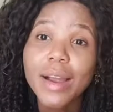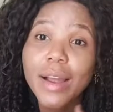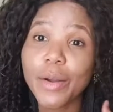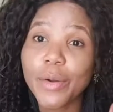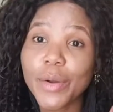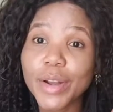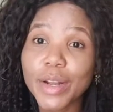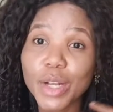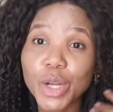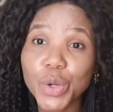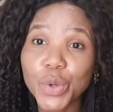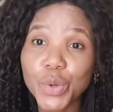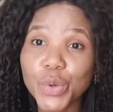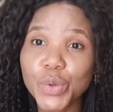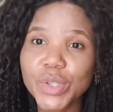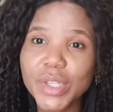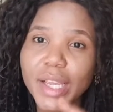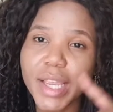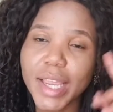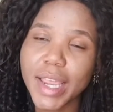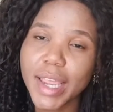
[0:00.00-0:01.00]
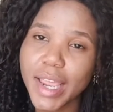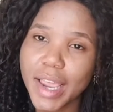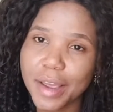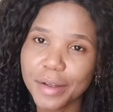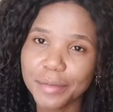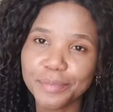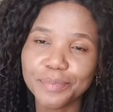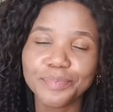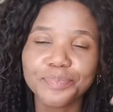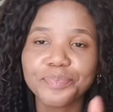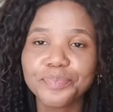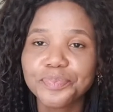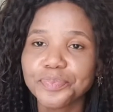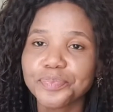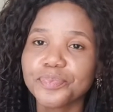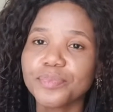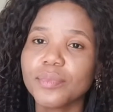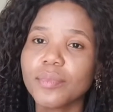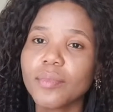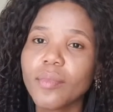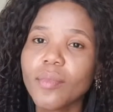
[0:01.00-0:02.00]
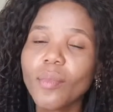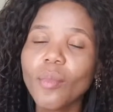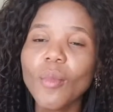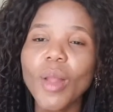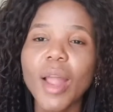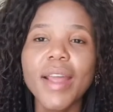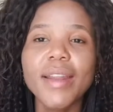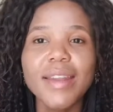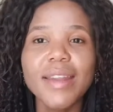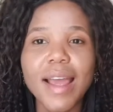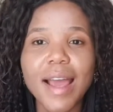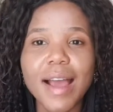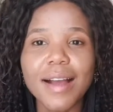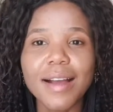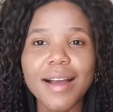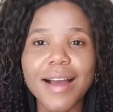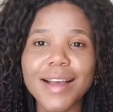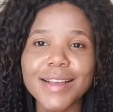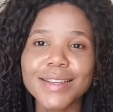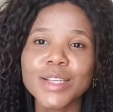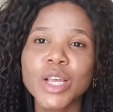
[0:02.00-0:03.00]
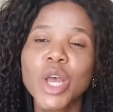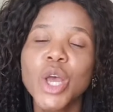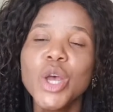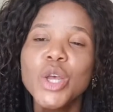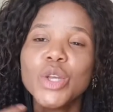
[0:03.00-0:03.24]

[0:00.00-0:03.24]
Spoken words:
currently using here. And yeah guys,